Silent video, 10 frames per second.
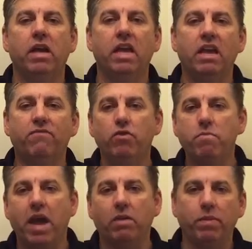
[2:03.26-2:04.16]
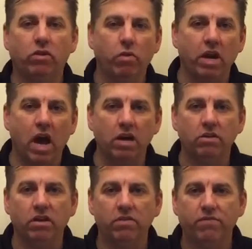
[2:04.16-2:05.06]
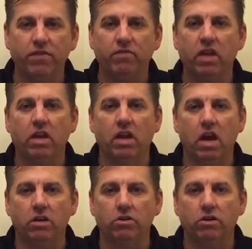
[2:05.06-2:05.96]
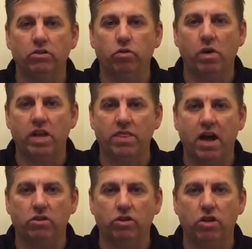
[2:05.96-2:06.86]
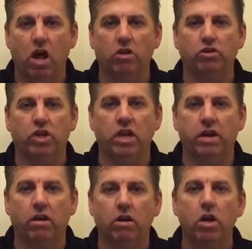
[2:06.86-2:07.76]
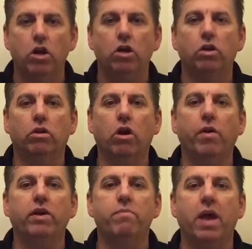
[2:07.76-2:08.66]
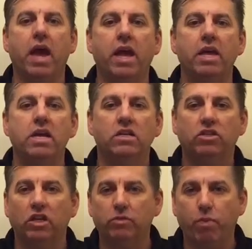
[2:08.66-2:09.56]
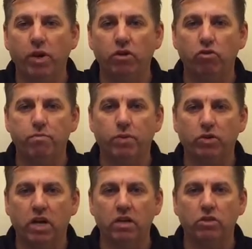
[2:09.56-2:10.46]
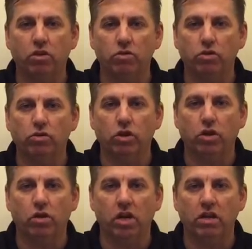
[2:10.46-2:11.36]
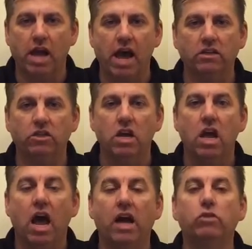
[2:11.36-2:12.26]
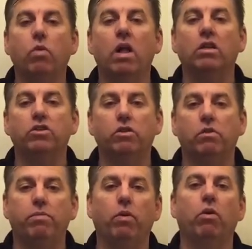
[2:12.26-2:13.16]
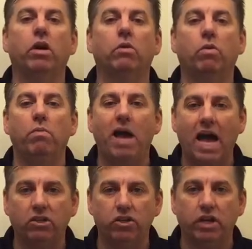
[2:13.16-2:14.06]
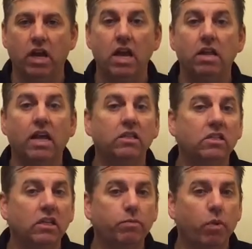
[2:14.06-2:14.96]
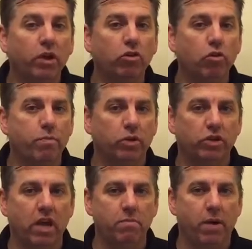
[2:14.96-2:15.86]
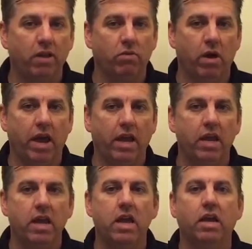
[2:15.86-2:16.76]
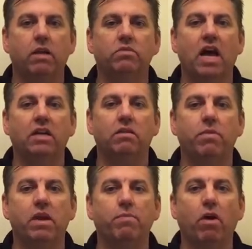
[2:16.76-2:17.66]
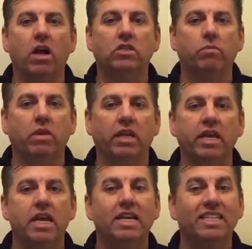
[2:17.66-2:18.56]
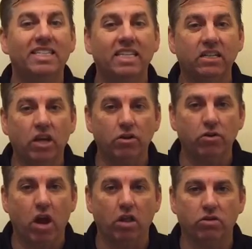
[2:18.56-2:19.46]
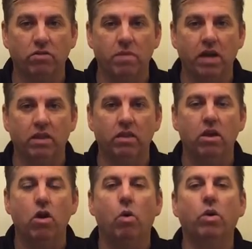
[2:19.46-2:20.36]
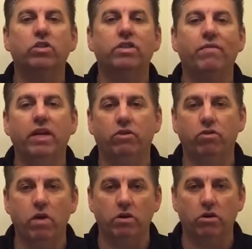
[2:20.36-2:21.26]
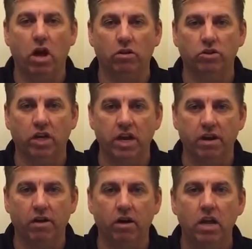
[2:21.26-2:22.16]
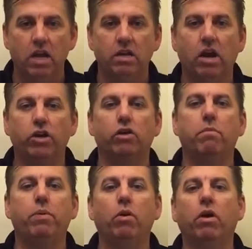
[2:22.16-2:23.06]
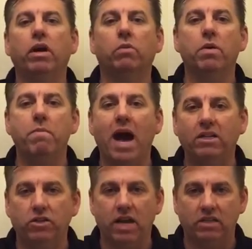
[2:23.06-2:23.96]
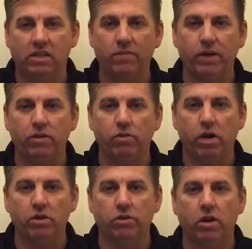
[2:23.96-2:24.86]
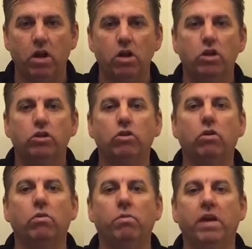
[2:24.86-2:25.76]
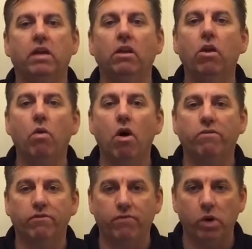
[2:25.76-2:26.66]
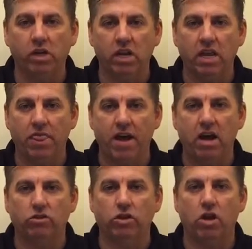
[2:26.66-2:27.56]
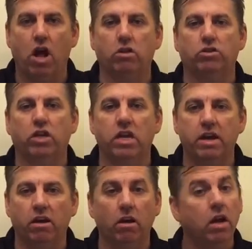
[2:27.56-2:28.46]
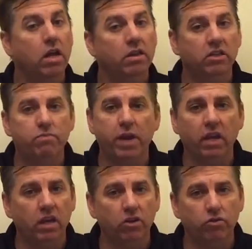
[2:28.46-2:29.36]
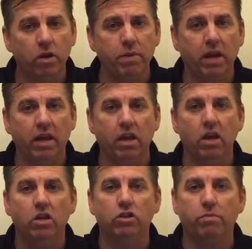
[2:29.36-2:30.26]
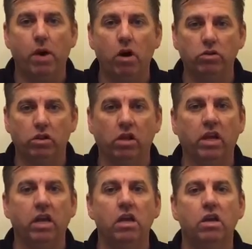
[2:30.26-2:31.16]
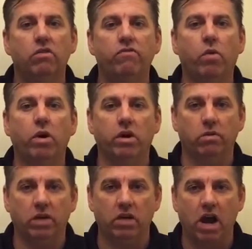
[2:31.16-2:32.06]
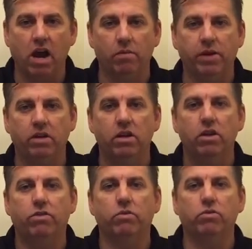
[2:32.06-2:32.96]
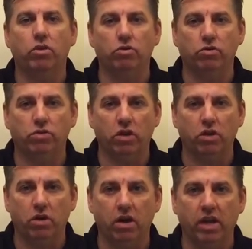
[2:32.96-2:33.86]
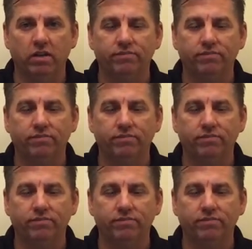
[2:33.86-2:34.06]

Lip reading: if you make between $115,000 and $120,000 a year, you're going to pay 6.2% in Social Security tax, as well as your employer will match it. That 6.2%, by the way, comes out to be approximately $600 a month or $7,200 a year. Now, your employer would match that $7,200, so it would be a little over $14,000 a year that's being contributed, supposedly, for your retirement through Social Security.